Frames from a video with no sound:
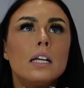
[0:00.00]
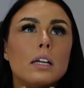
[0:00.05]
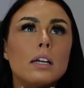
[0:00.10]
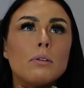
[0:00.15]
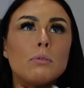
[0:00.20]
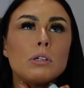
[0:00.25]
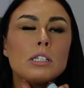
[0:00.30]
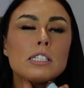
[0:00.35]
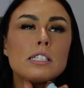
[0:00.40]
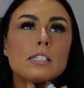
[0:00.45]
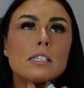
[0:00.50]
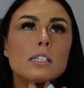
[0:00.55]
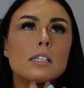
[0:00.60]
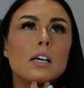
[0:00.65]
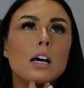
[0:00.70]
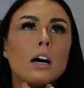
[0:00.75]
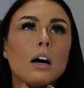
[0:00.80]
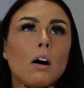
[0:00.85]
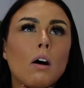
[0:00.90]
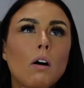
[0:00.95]
It was
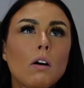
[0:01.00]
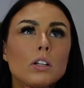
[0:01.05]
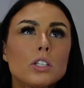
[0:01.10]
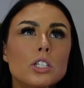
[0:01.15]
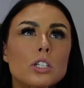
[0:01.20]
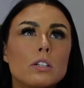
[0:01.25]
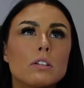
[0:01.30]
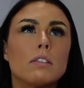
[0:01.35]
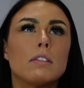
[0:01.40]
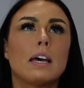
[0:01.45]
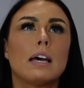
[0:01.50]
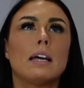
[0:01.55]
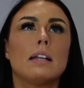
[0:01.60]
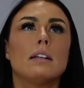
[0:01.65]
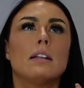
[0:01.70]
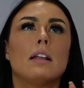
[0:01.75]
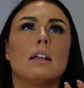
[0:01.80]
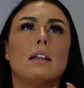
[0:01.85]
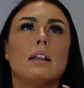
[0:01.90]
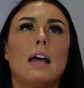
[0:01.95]
a halter
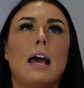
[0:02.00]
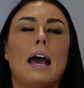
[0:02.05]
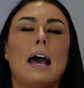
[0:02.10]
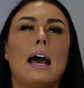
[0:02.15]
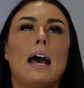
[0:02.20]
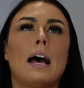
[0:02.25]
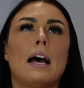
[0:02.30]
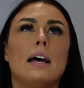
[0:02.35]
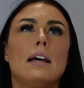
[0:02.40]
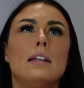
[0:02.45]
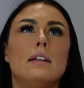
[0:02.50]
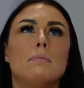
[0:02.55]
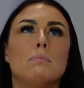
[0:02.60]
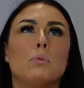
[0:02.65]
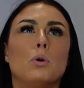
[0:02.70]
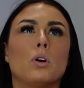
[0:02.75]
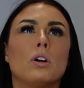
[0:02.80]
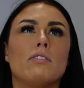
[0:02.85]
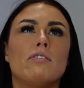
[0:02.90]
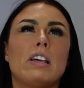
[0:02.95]
that had
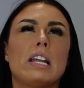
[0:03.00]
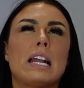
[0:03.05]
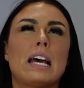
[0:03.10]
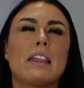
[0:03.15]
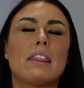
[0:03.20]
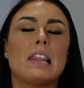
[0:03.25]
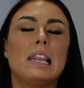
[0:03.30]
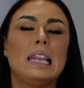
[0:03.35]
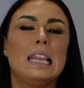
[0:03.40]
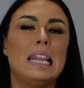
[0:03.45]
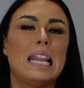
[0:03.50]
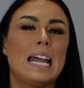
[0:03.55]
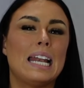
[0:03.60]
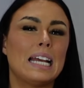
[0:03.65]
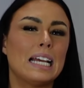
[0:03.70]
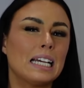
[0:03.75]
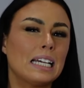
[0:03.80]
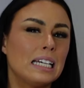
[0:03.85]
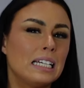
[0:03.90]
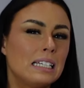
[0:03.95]
more of an
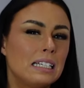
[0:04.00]
athletic